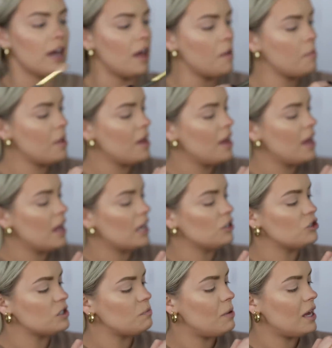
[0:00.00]
them and
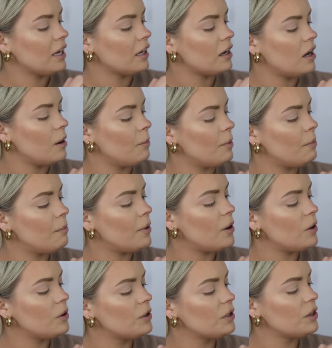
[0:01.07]
just pick up
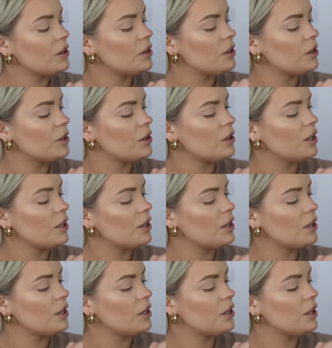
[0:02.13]
both